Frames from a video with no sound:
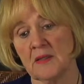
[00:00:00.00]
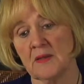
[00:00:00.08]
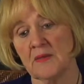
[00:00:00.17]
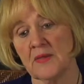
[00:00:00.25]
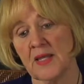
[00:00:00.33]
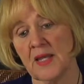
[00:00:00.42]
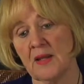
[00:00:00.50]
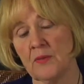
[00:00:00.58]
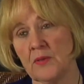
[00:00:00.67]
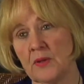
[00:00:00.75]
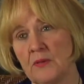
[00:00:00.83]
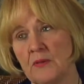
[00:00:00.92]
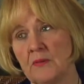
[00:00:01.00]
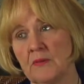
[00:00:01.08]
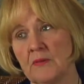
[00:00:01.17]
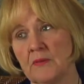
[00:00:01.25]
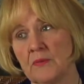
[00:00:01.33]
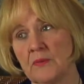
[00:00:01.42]
that I would
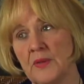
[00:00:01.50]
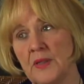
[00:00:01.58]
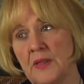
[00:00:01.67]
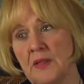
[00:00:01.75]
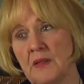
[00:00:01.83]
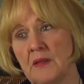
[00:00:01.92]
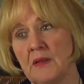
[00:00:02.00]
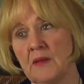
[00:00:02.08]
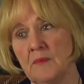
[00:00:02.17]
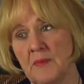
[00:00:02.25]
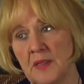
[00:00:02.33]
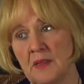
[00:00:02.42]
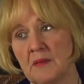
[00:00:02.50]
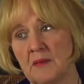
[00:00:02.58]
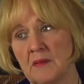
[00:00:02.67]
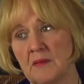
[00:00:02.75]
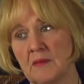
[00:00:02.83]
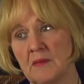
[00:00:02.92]
really commit
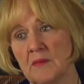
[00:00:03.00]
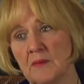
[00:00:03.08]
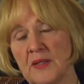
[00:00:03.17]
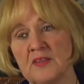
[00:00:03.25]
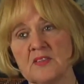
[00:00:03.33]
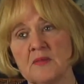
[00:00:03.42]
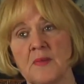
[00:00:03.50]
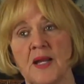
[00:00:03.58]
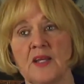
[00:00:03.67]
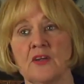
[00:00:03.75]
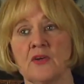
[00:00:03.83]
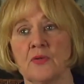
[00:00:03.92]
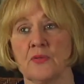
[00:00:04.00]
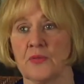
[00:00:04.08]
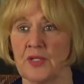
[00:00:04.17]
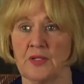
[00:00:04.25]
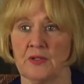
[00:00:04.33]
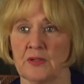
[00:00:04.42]
the rest of my
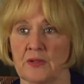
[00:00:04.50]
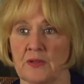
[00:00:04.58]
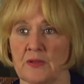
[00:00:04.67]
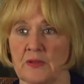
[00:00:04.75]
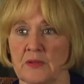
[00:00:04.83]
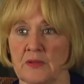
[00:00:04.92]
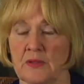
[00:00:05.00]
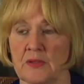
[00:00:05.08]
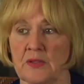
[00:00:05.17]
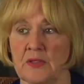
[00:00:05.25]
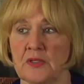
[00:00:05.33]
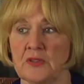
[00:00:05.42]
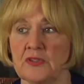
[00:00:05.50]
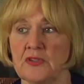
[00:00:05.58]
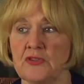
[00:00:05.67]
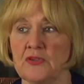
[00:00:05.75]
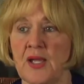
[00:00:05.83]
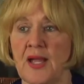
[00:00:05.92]
career to
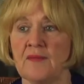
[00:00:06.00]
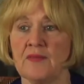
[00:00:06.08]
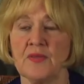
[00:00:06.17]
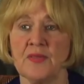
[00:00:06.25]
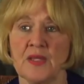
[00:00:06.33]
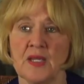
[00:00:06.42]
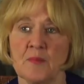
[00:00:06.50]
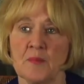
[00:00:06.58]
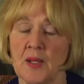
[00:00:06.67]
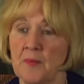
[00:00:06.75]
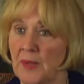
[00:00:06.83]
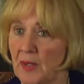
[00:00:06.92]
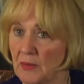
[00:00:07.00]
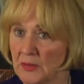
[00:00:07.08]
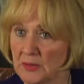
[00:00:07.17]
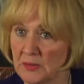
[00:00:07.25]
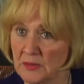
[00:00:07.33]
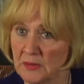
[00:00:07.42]
do everything in my
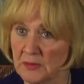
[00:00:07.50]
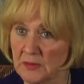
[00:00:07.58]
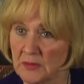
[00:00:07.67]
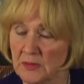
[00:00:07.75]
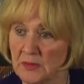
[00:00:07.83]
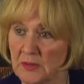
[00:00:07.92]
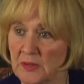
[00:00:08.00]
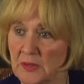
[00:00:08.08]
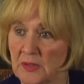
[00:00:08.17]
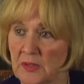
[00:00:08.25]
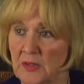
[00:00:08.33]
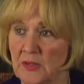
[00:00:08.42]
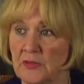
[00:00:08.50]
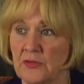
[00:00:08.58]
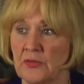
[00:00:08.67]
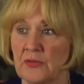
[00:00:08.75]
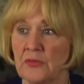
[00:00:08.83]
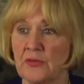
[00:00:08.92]
power
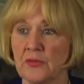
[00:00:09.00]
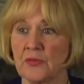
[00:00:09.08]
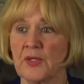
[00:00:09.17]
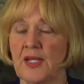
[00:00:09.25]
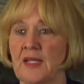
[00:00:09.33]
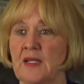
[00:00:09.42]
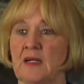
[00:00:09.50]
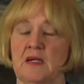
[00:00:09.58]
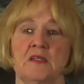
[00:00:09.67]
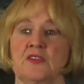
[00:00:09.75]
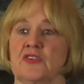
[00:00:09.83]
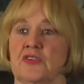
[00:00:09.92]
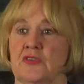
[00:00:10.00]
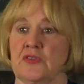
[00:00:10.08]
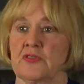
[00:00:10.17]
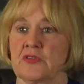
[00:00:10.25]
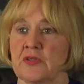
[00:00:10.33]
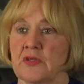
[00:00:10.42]
to create
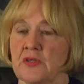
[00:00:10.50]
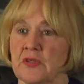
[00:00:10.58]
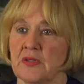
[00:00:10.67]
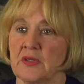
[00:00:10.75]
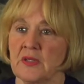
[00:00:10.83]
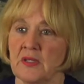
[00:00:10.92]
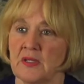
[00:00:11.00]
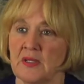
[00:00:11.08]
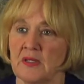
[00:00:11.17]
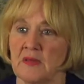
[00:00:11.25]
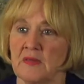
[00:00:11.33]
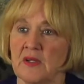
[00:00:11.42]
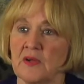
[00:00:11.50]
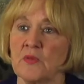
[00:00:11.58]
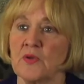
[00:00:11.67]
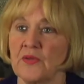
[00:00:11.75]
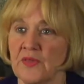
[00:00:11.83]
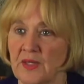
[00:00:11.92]
cultures that are
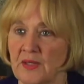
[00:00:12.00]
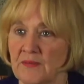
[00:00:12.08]
worthy